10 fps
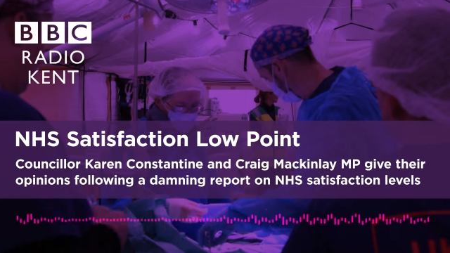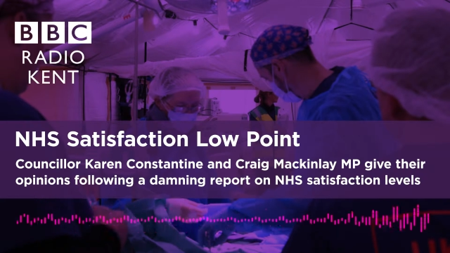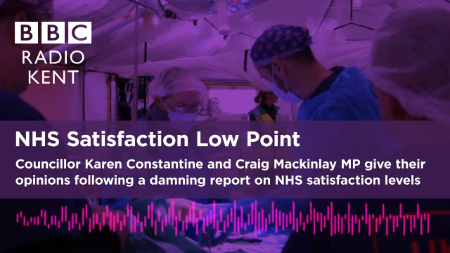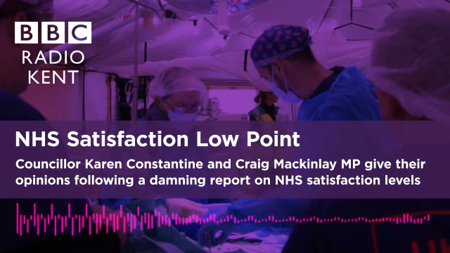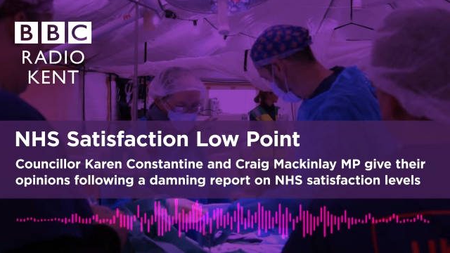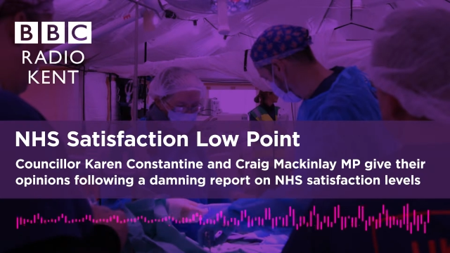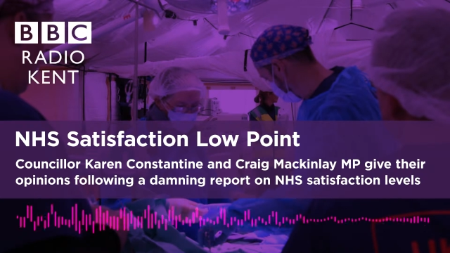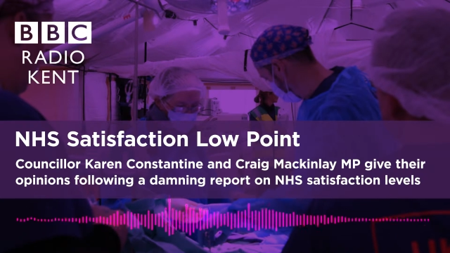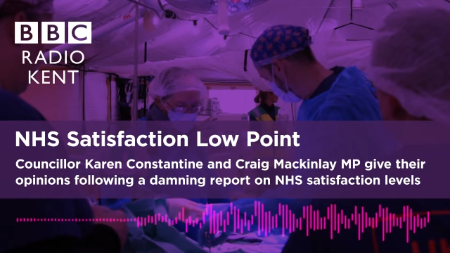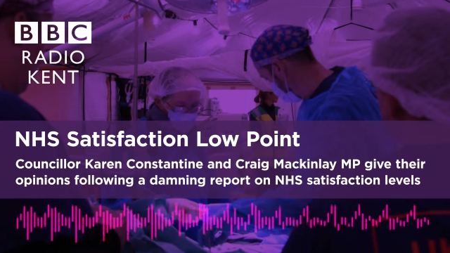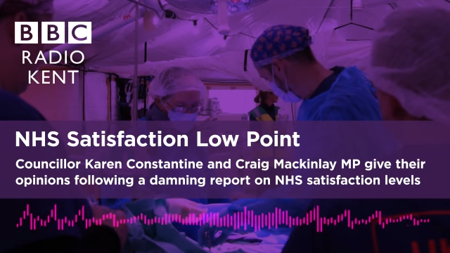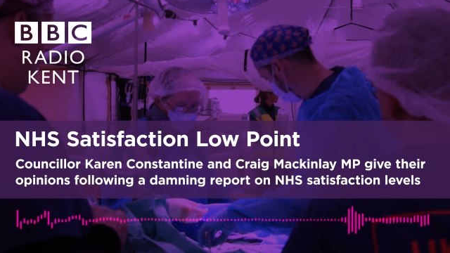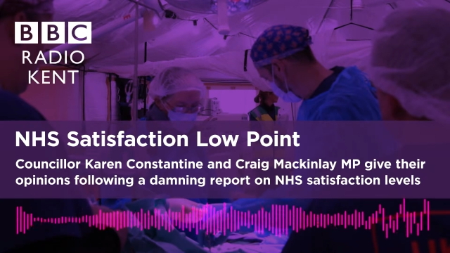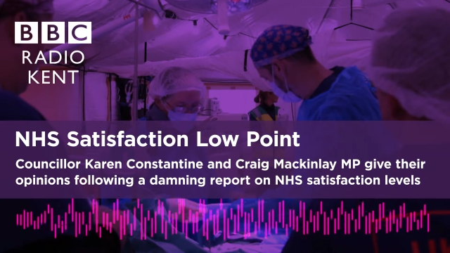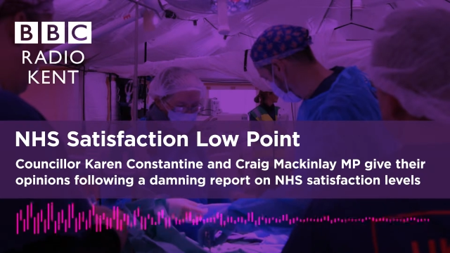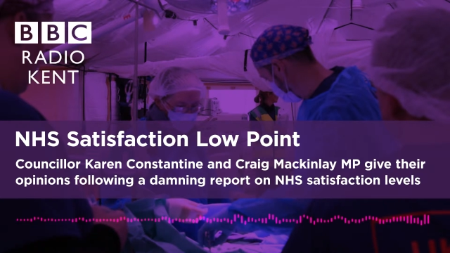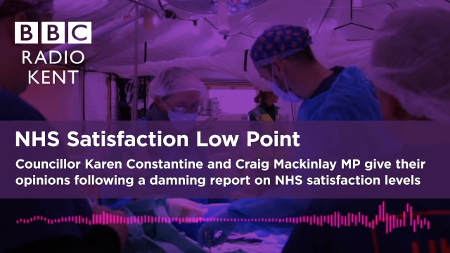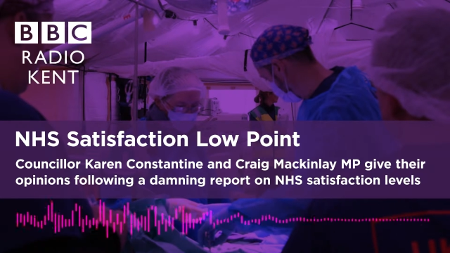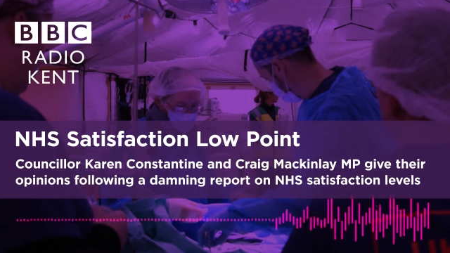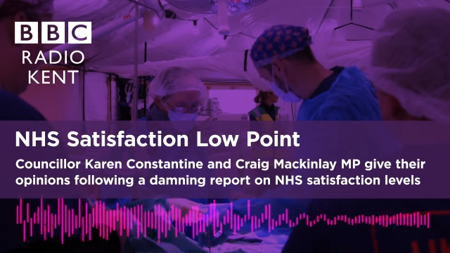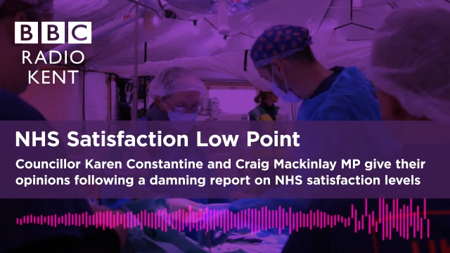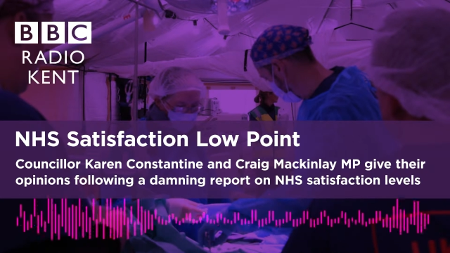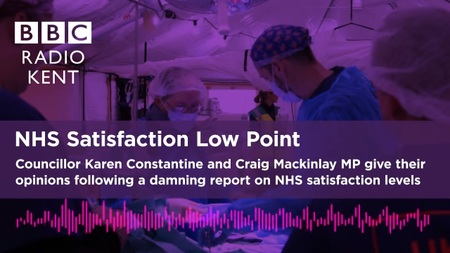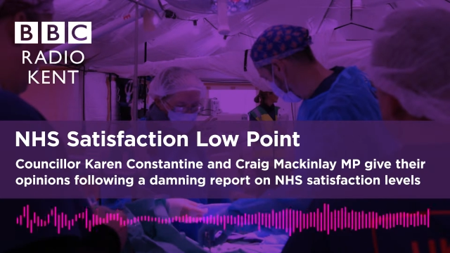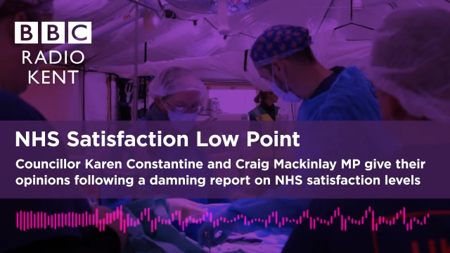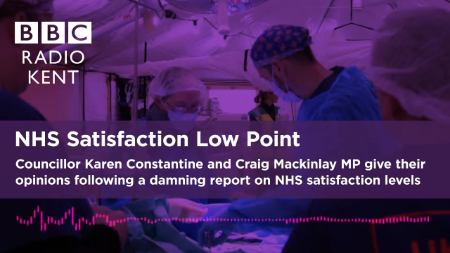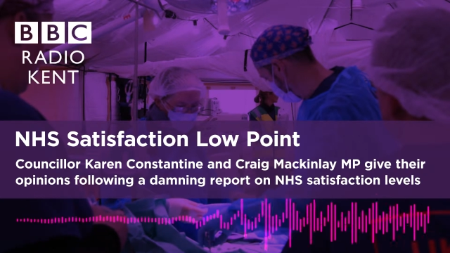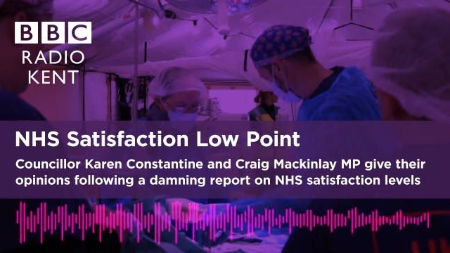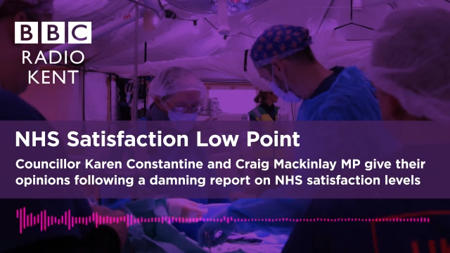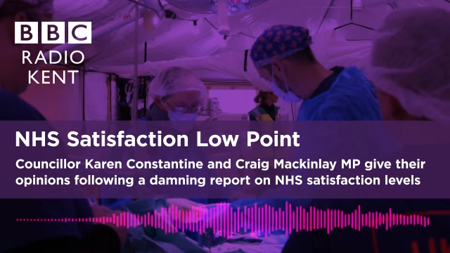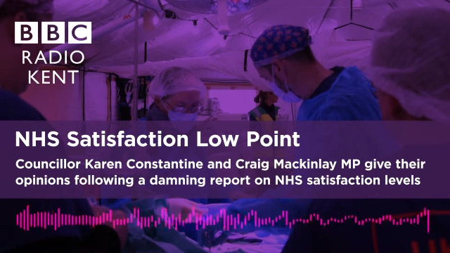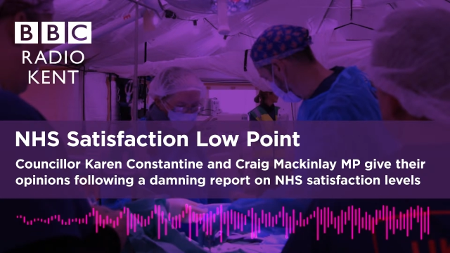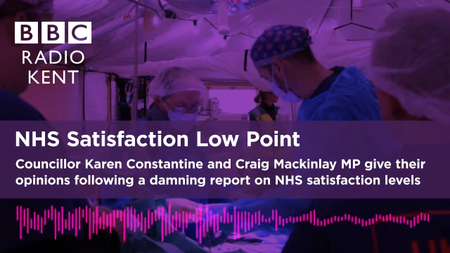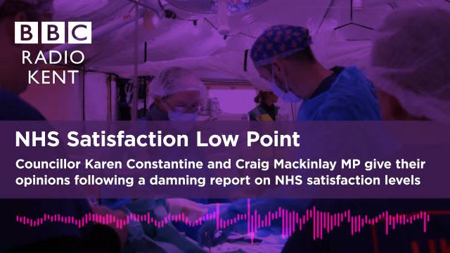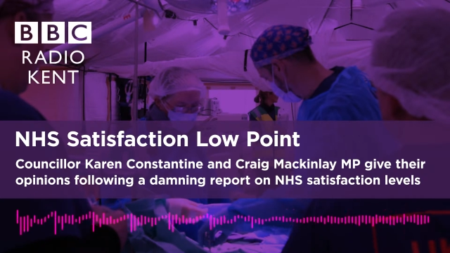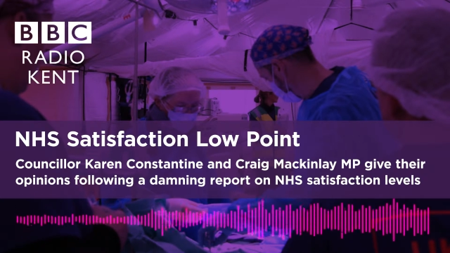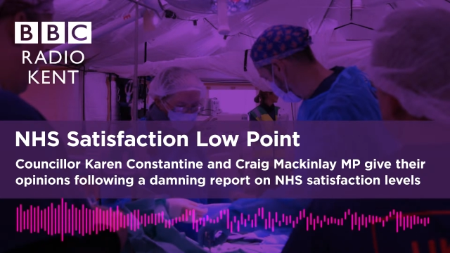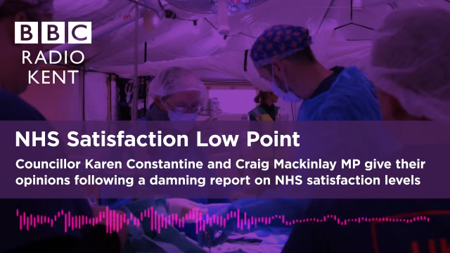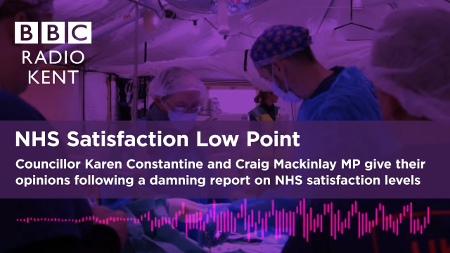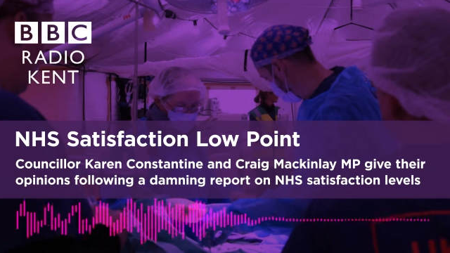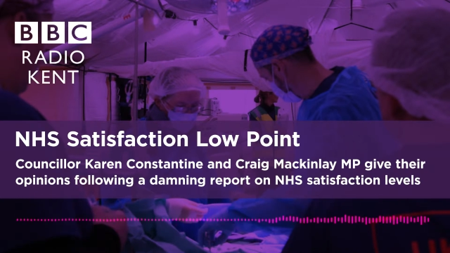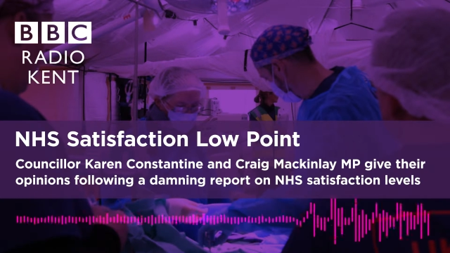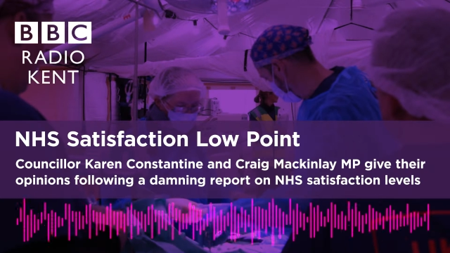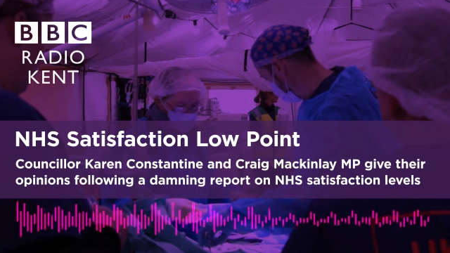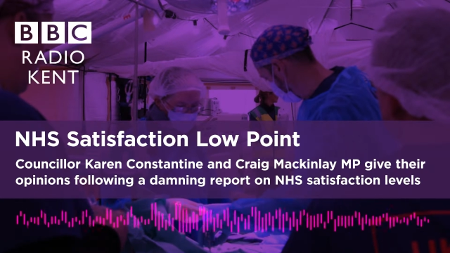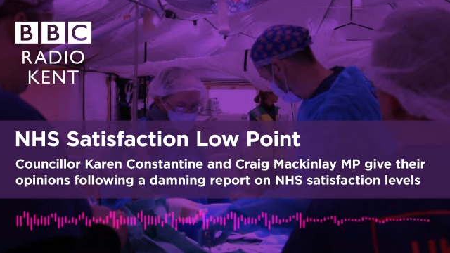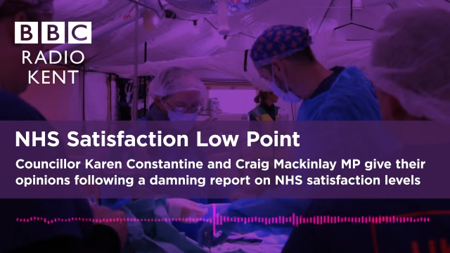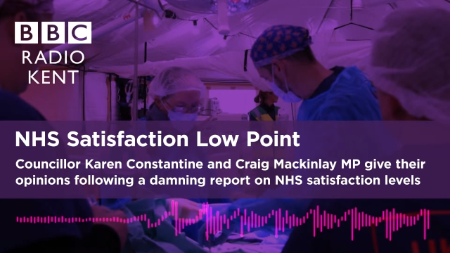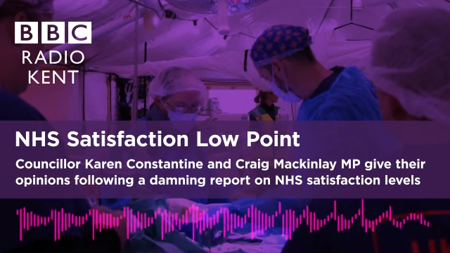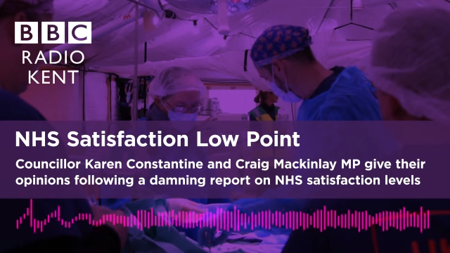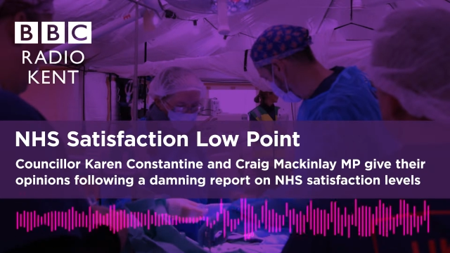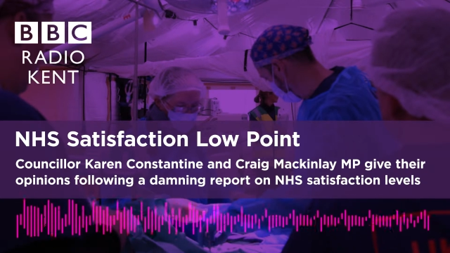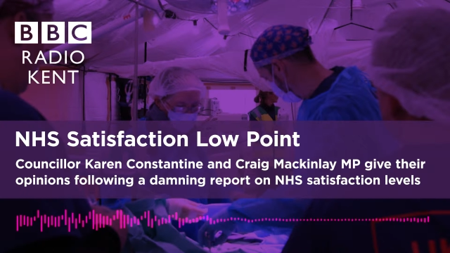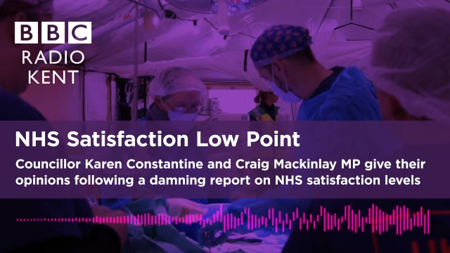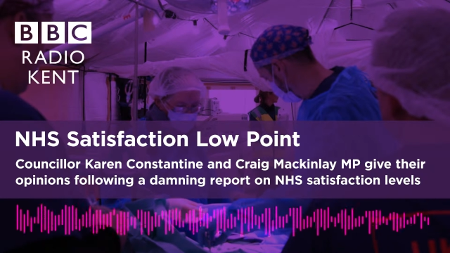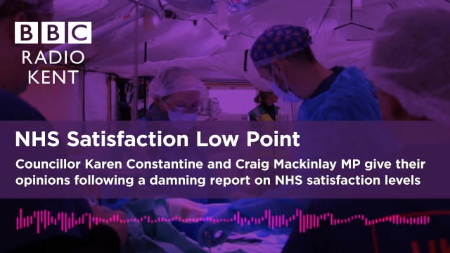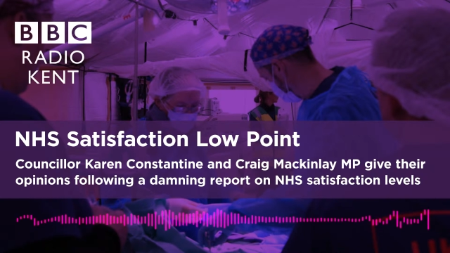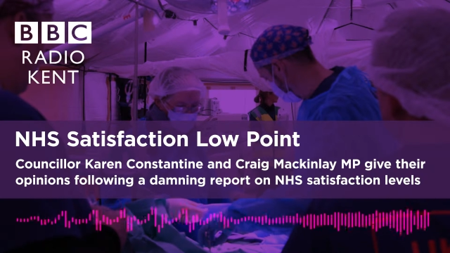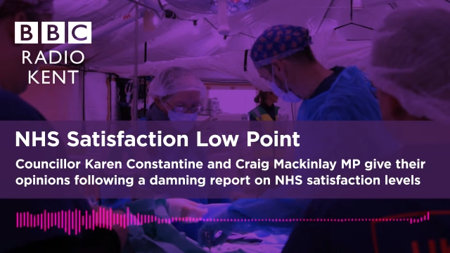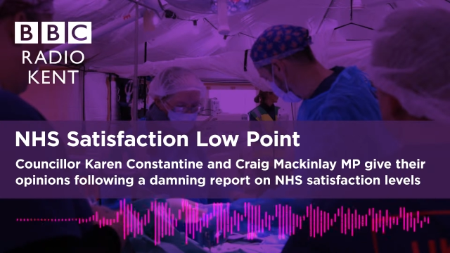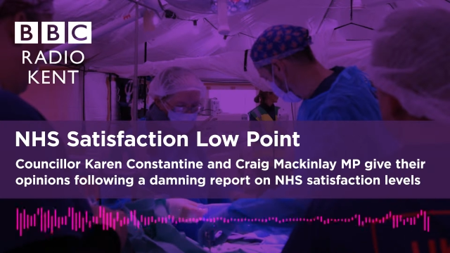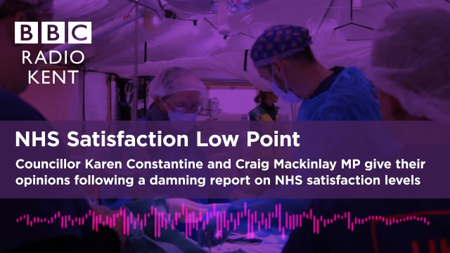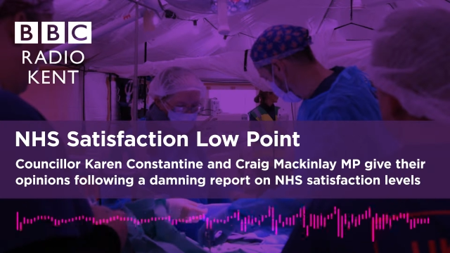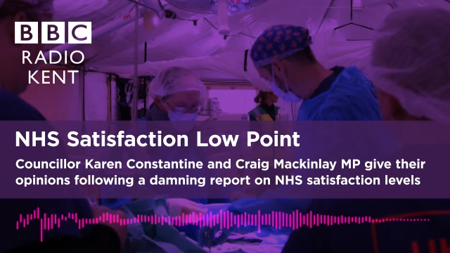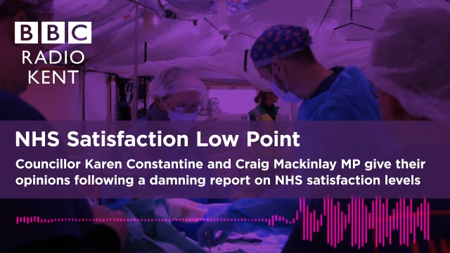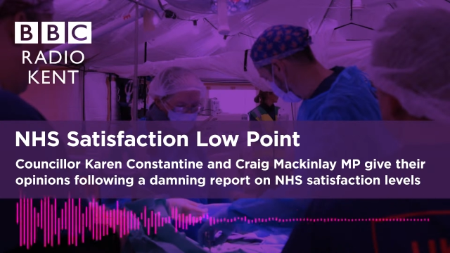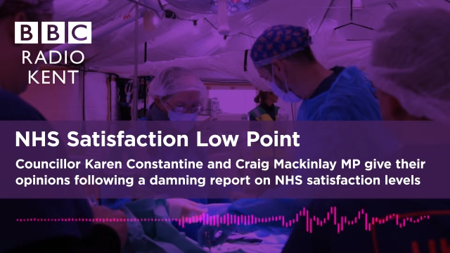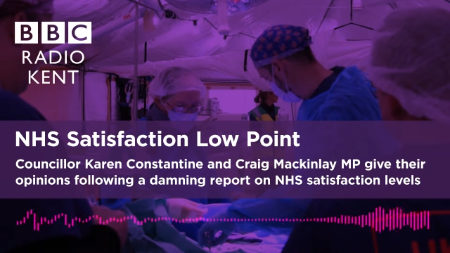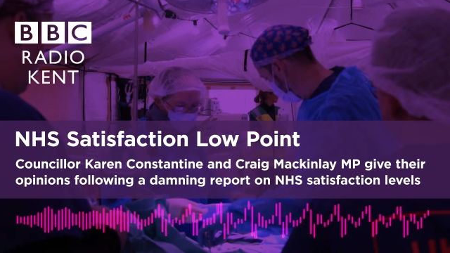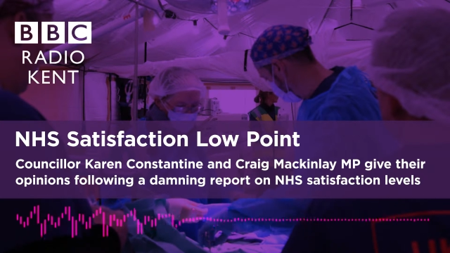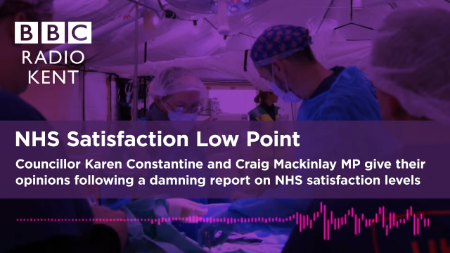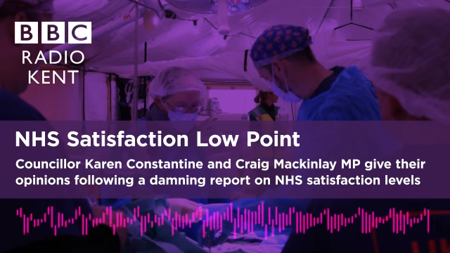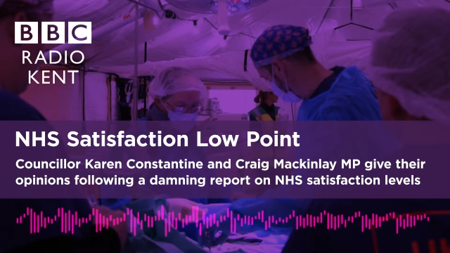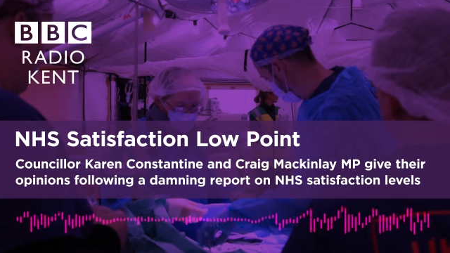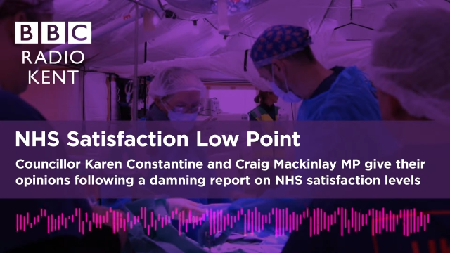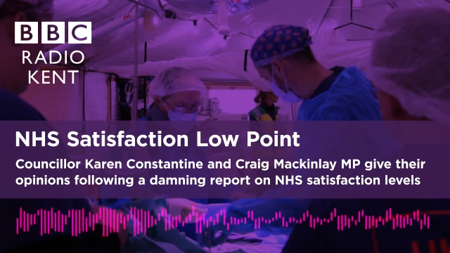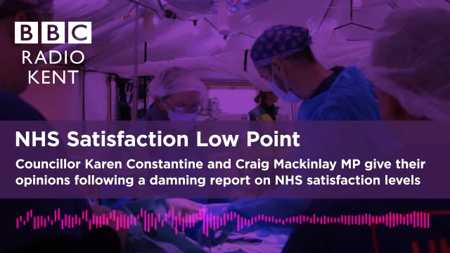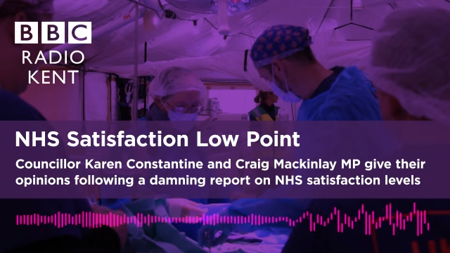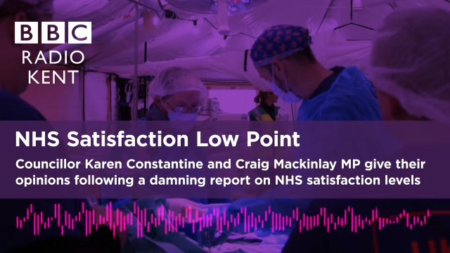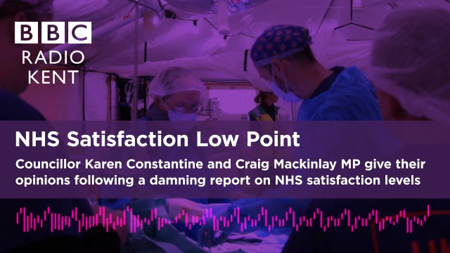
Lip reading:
(no speaker visible)